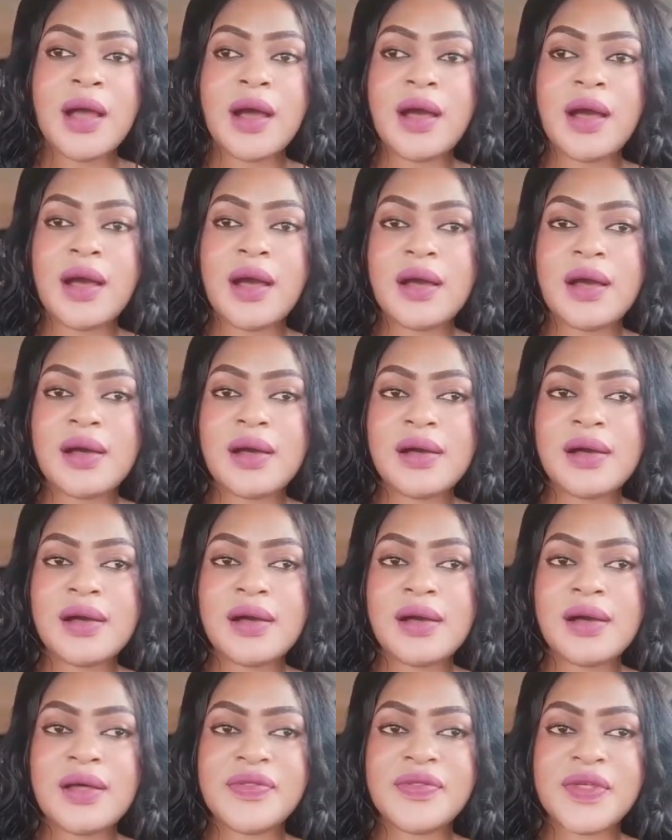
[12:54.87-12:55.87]

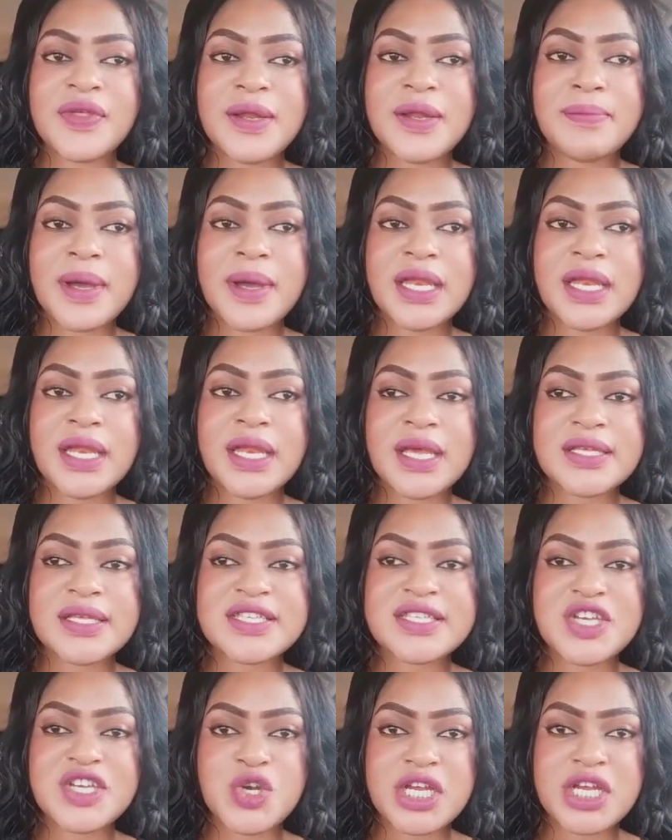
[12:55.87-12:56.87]
Then my
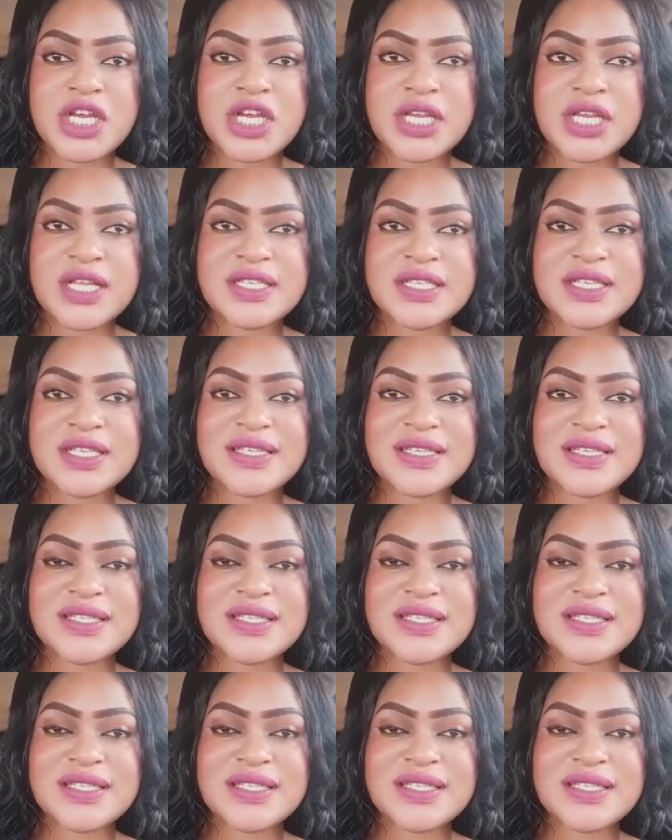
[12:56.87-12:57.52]
next ingredient